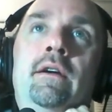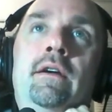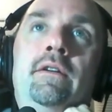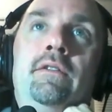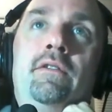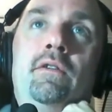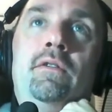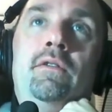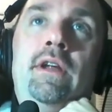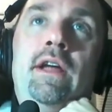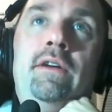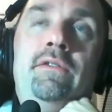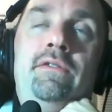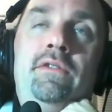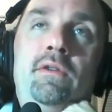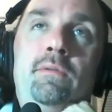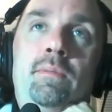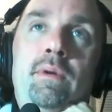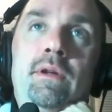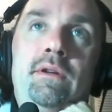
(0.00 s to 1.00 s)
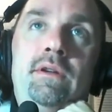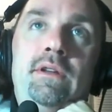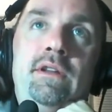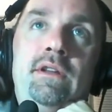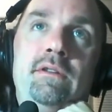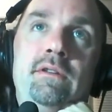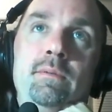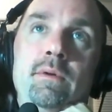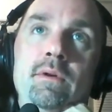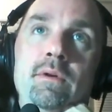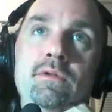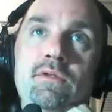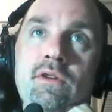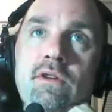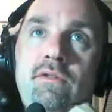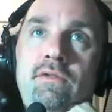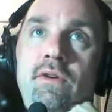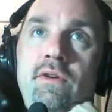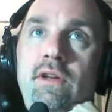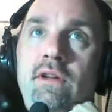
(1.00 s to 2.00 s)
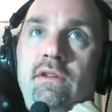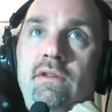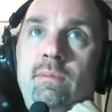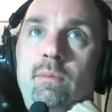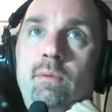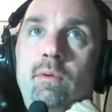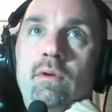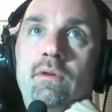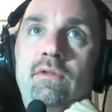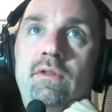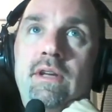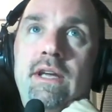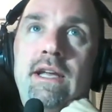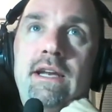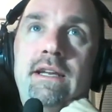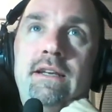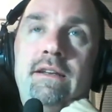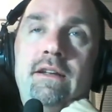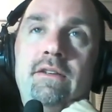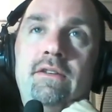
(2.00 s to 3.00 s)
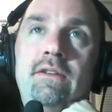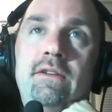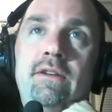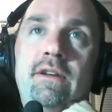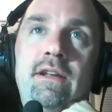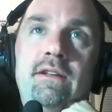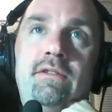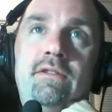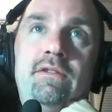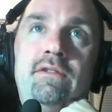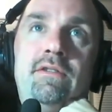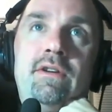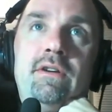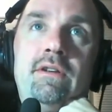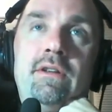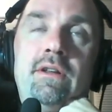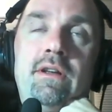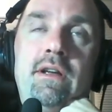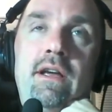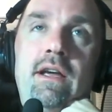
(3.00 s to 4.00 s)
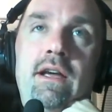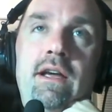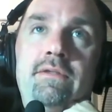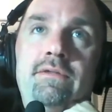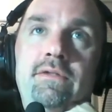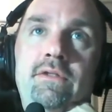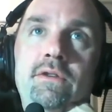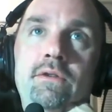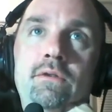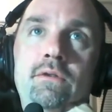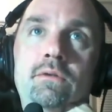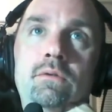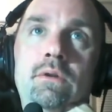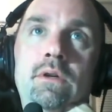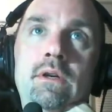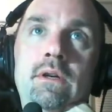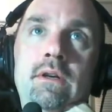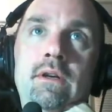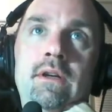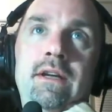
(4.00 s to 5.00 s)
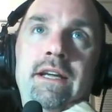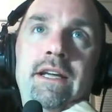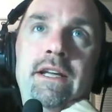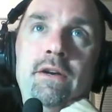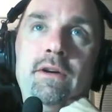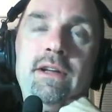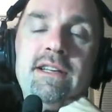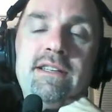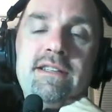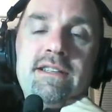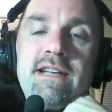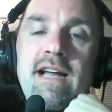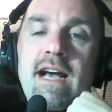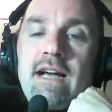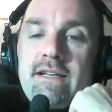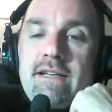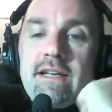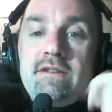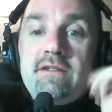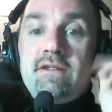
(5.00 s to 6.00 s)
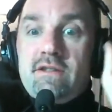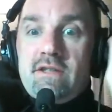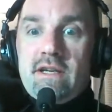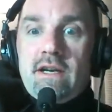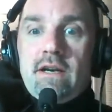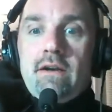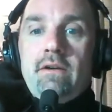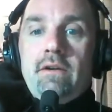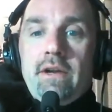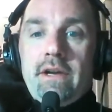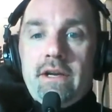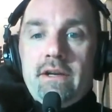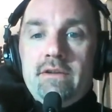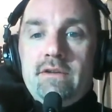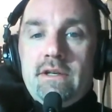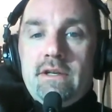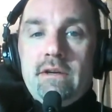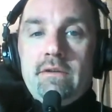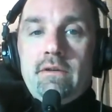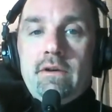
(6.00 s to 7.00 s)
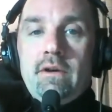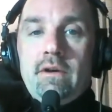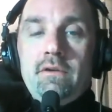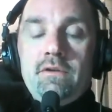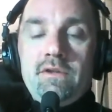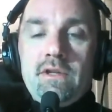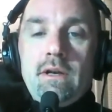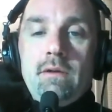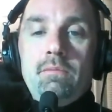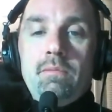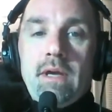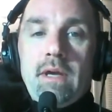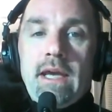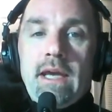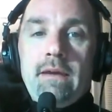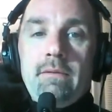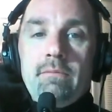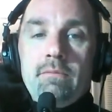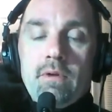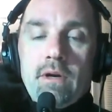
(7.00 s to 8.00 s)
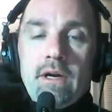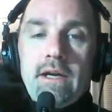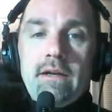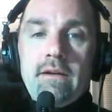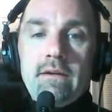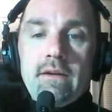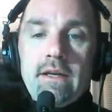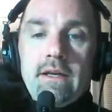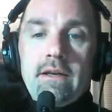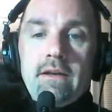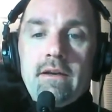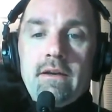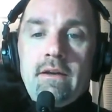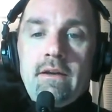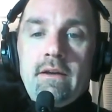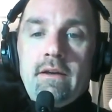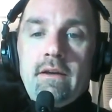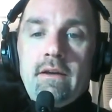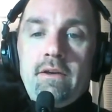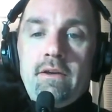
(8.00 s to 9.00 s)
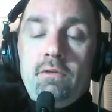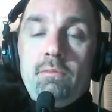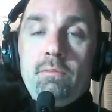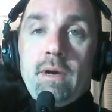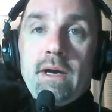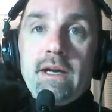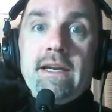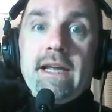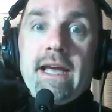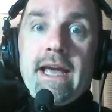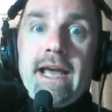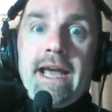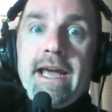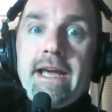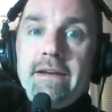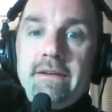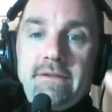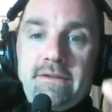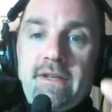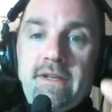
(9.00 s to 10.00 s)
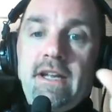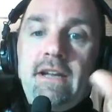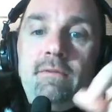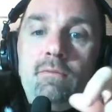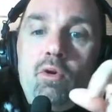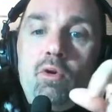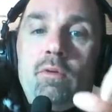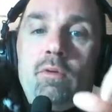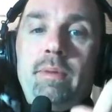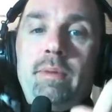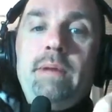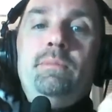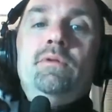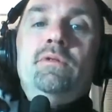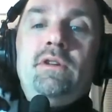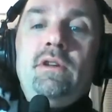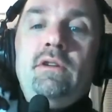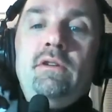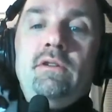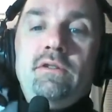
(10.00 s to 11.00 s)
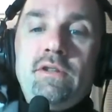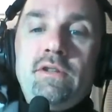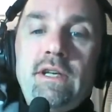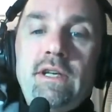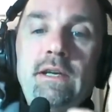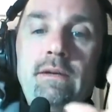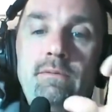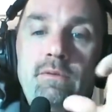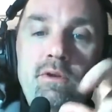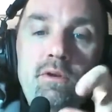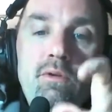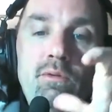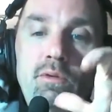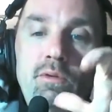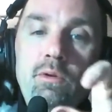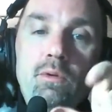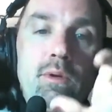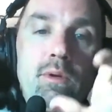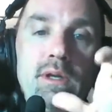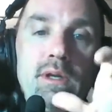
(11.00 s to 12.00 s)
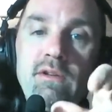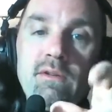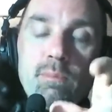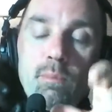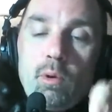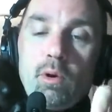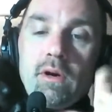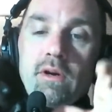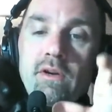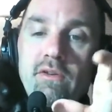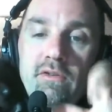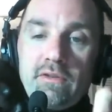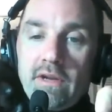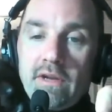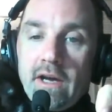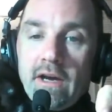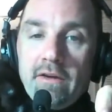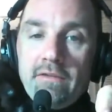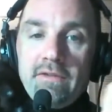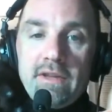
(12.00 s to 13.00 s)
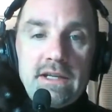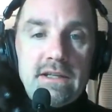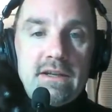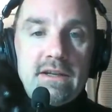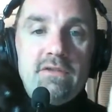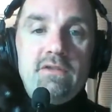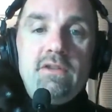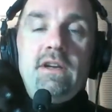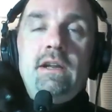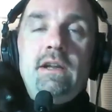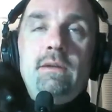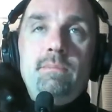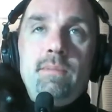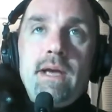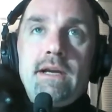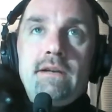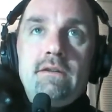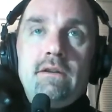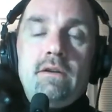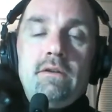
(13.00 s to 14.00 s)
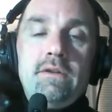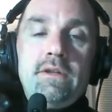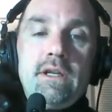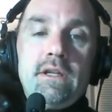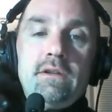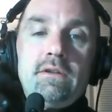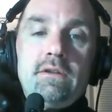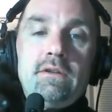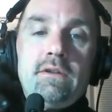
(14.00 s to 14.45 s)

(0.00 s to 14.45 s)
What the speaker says: So now if you're building these modes just for esports, again, it doesn't necessarily have to, it's not necessarily a zero-sum game, right? Like you might add 10 more people to your team to do esports stuff that doesn't impact all the other